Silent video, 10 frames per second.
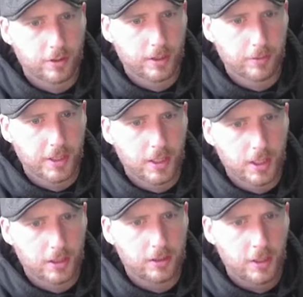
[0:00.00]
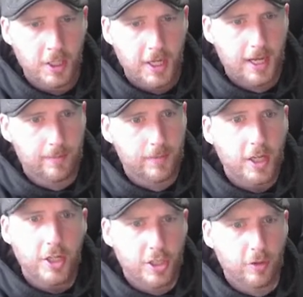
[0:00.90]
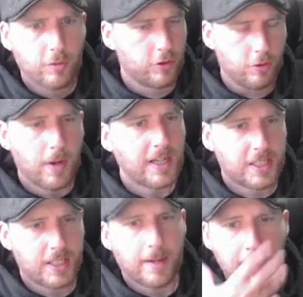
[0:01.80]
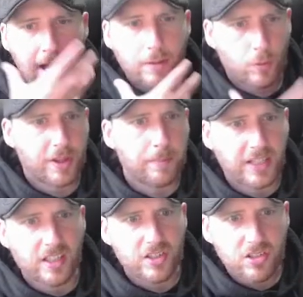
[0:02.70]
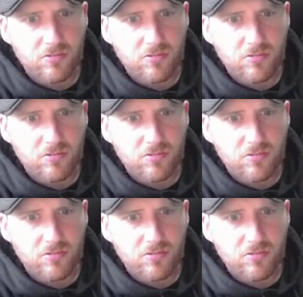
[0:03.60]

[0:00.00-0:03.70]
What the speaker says: Here we are. So you might see a man with a beard.